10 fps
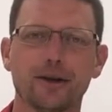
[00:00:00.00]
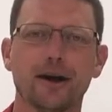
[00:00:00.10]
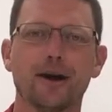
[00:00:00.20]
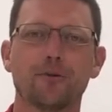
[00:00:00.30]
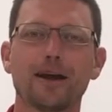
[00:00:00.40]

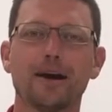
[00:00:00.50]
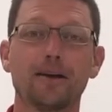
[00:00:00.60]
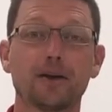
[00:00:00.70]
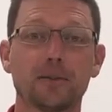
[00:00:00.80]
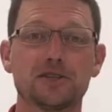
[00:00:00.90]
Uh, right now
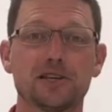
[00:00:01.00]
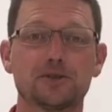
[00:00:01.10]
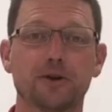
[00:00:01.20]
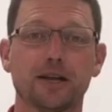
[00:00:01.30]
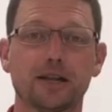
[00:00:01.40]
I've got my
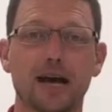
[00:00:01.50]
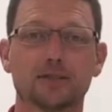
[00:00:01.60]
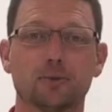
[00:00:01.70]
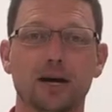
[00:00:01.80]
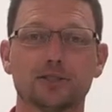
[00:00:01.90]
sixth grade
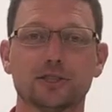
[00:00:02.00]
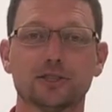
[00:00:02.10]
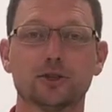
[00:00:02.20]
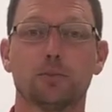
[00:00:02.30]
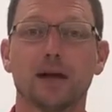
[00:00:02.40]
class watching,
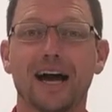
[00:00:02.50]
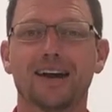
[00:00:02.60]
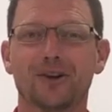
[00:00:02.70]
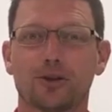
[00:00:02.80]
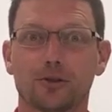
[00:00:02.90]
so I'm kind
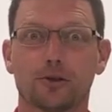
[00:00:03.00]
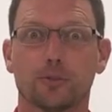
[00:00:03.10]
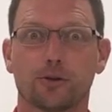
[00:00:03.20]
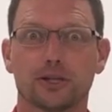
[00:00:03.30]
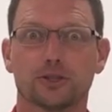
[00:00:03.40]
of under a little
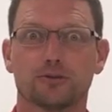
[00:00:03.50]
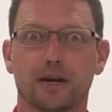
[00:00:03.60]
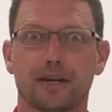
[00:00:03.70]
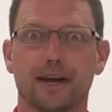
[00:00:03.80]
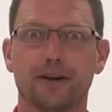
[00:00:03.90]
pressure
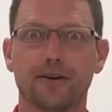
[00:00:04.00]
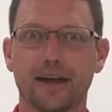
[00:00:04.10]
right now,